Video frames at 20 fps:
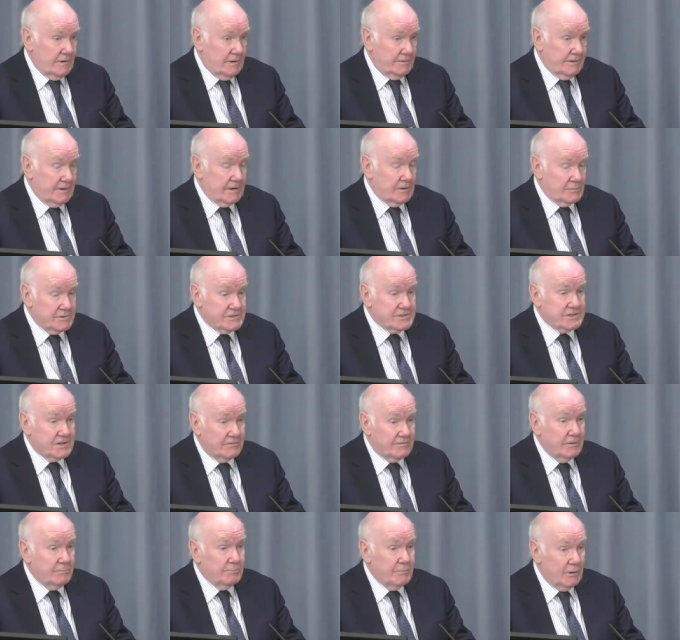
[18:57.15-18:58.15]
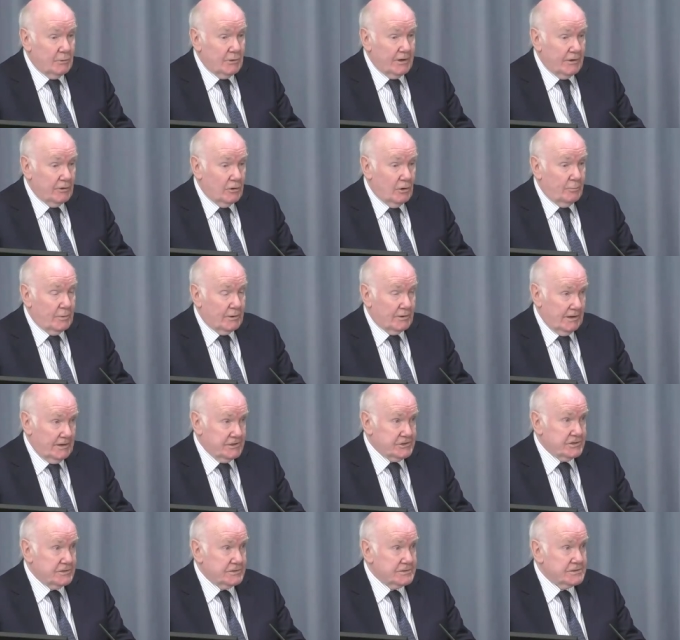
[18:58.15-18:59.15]
I think it was 7 million
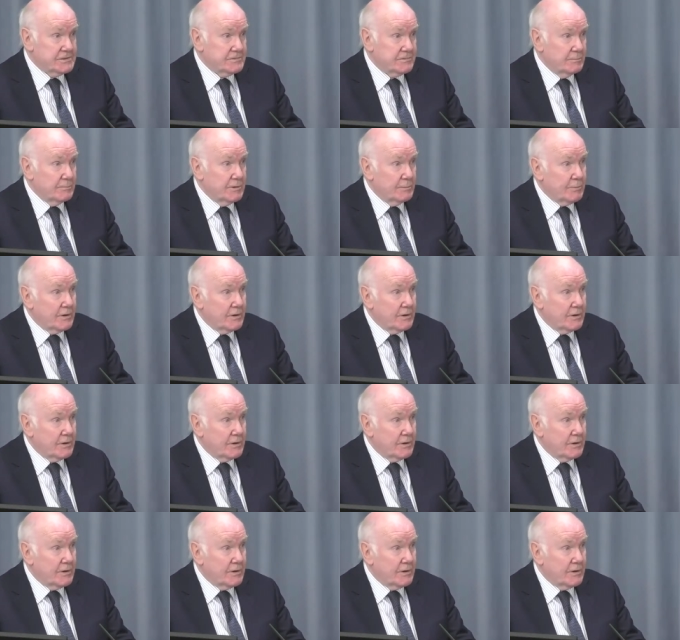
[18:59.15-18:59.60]
operations from